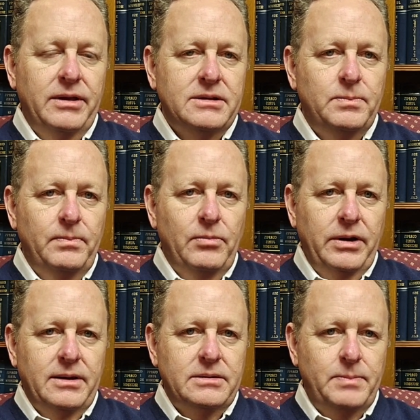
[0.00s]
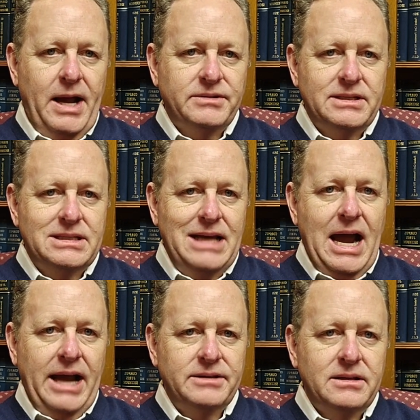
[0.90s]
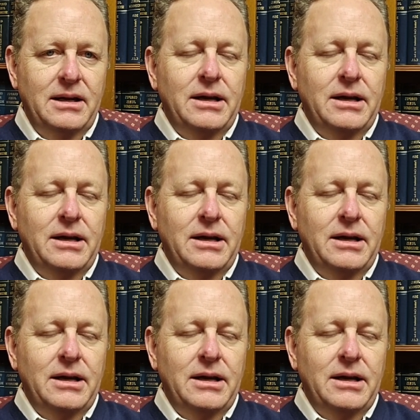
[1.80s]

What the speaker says: the spouses dies,